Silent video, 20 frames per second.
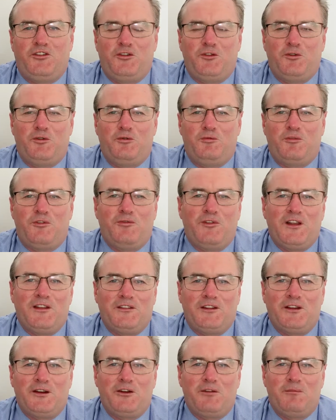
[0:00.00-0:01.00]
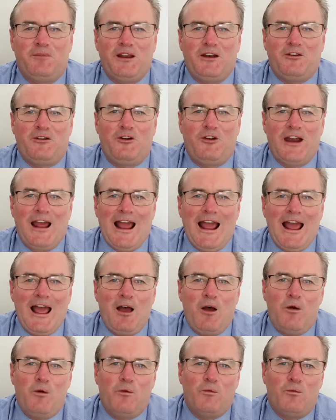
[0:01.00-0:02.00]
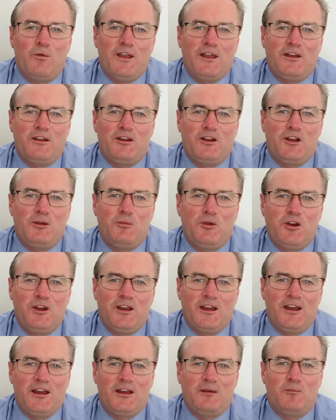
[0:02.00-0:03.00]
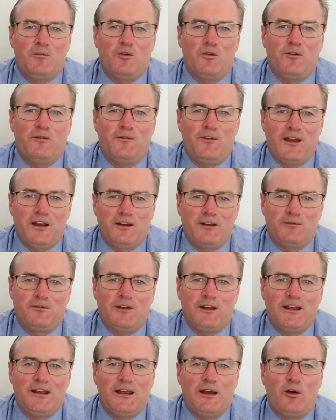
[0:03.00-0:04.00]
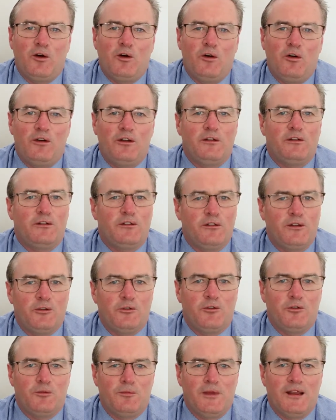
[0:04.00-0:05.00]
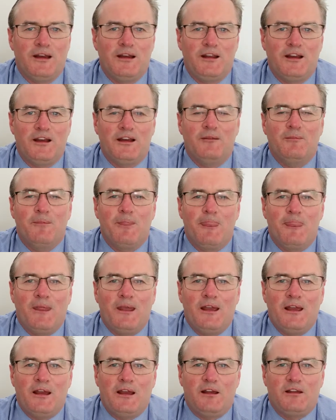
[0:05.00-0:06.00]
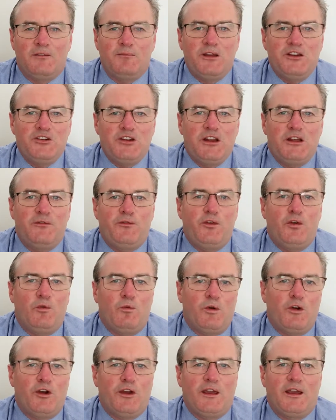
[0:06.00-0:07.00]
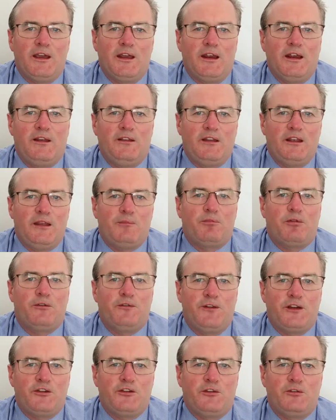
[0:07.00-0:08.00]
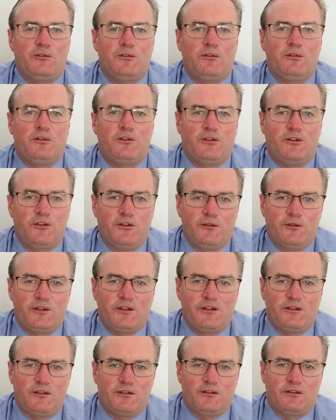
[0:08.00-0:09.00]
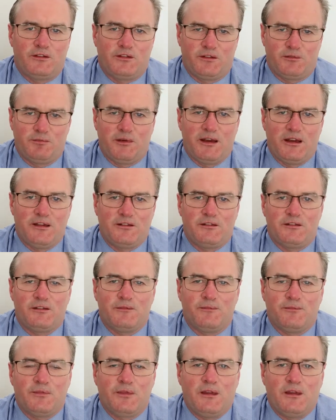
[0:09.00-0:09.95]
to reflect a little bit on how we can communicate more effectively on social media, especially if you're working in the professional services space.